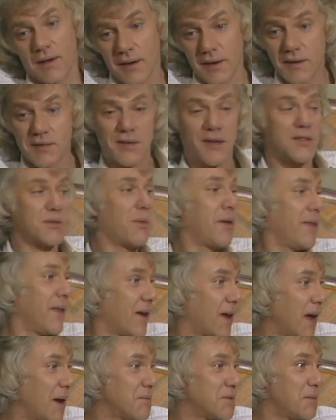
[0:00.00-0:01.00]
I guess that's why
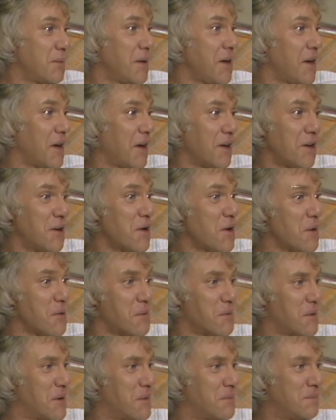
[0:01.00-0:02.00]
they came to me. I don't
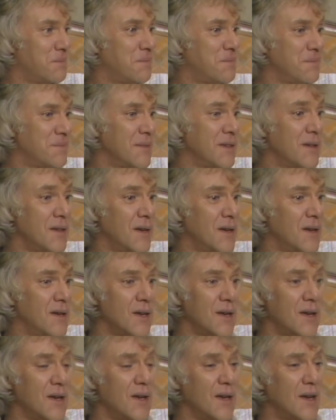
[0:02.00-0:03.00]
know. Um,
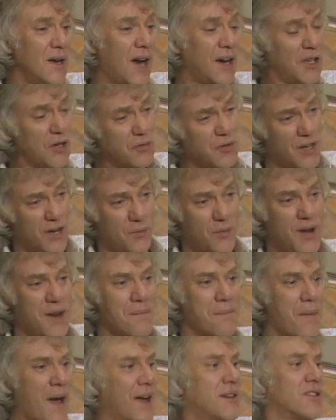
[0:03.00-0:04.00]
I don't think it really
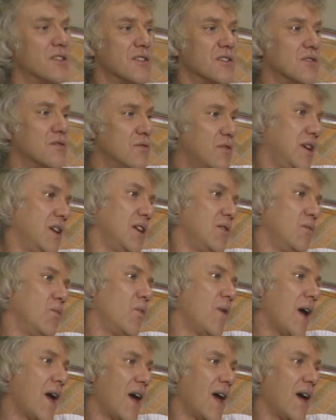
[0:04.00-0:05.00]
matters really
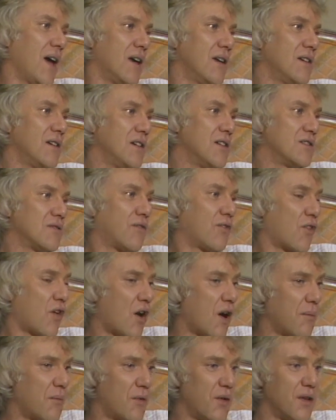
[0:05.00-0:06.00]
where he's
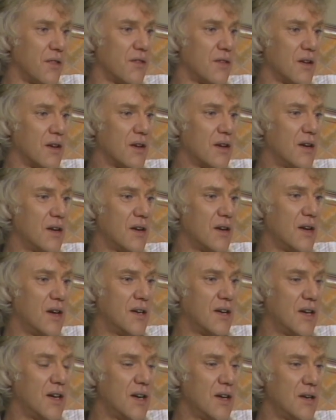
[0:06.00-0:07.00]
from or anything,
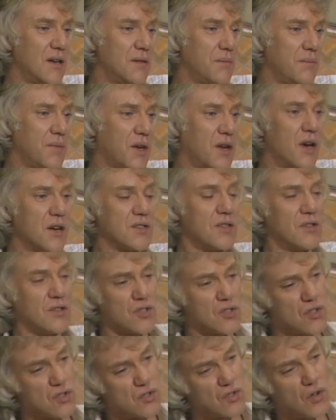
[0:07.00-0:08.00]
and I, because in
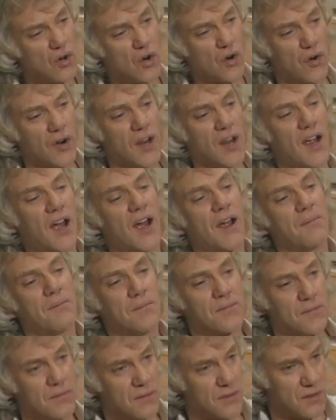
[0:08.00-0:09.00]
the story
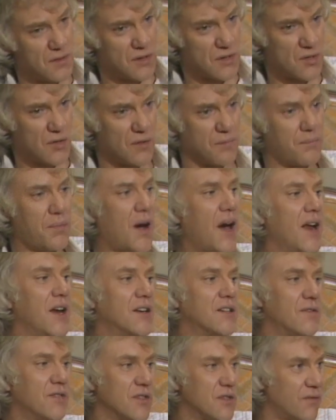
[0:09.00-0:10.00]
I'm the sort of
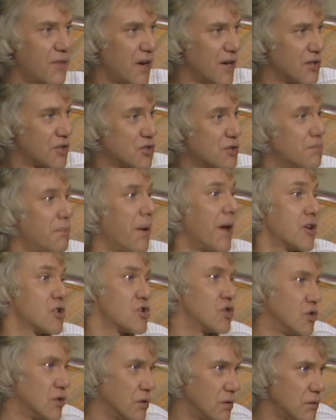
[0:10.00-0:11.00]
pilot of this very
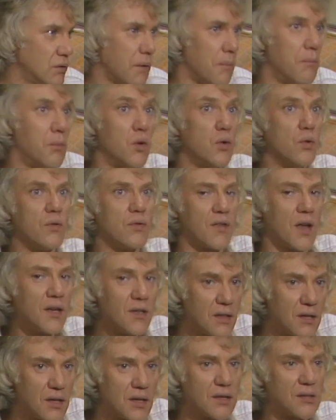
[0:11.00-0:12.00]
special Blue
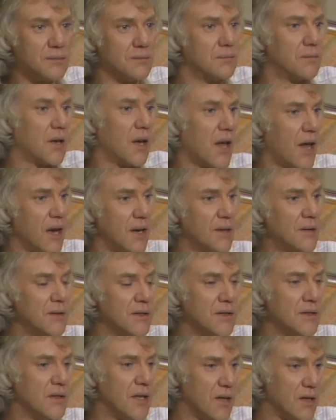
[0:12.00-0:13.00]
Thunder plane,
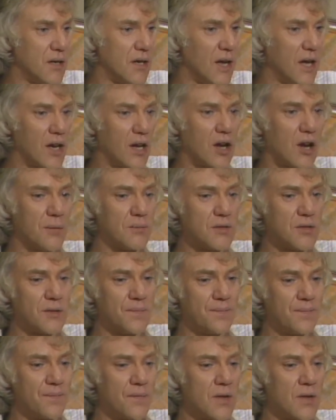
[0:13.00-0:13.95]
a helicopter.